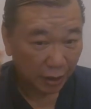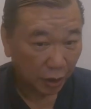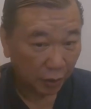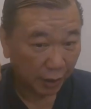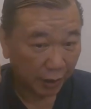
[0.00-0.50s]
you
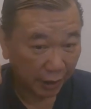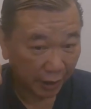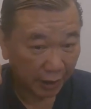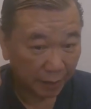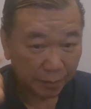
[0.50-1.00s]
can
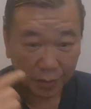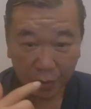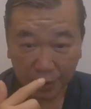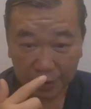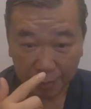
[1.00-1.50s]
hear, you
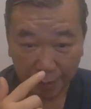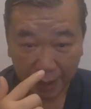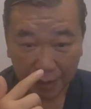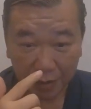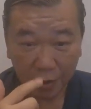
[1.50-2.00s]
can
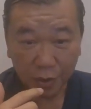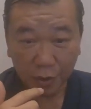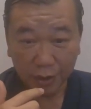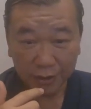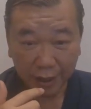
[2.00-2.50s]
smell, you
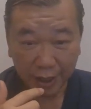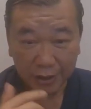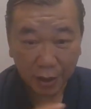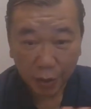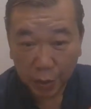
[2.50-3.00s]
can
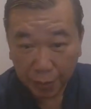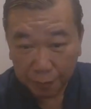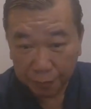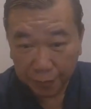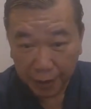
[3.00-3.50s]
taste, you can
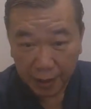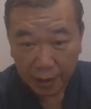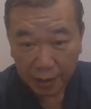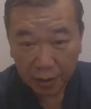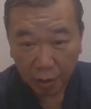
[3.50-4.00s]
feel.
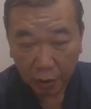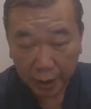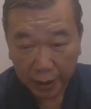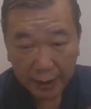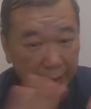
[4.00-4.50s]

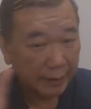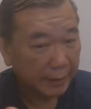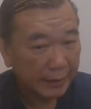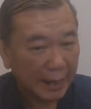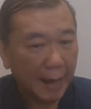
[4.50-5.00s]
Okay,
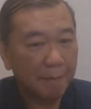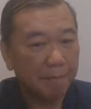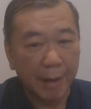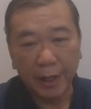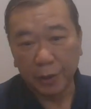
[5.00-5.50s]
these are
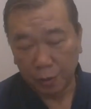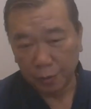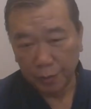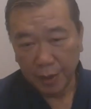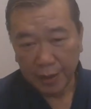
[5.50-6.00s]
macro.
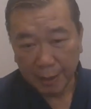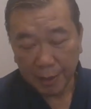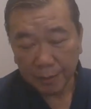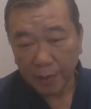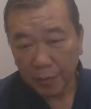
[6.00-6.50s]
That
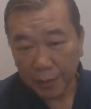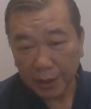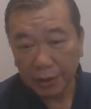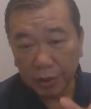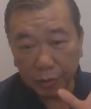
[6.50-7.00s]
means
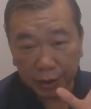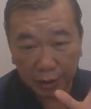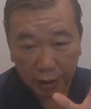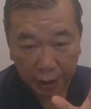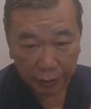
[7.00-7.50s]
without
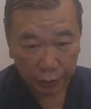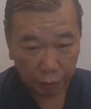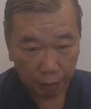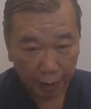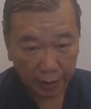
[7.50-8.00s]
using
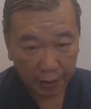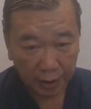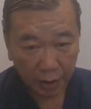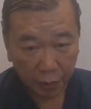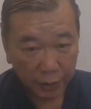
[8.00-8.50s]
instrument,
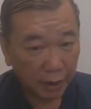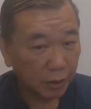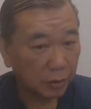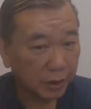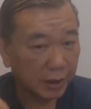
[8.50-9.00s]
without
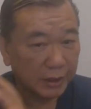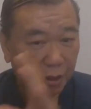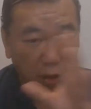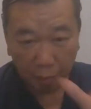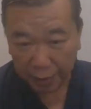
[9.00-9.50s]
using this
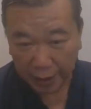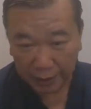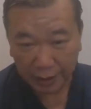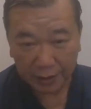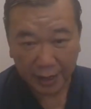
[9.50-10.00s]

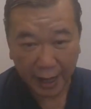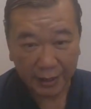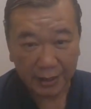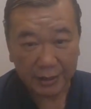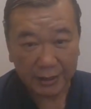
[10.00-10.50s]
complicated
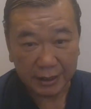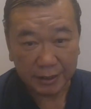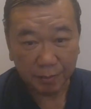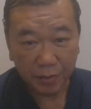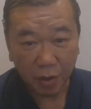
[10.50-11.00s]
analysis,
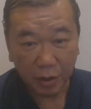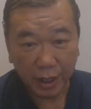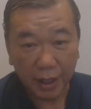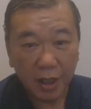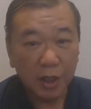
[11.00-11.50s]

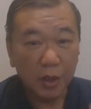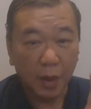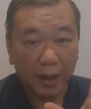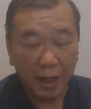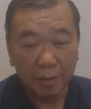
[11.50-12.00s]
okay, you
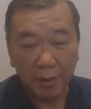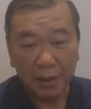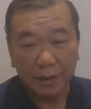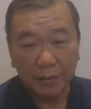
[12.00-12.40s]
are able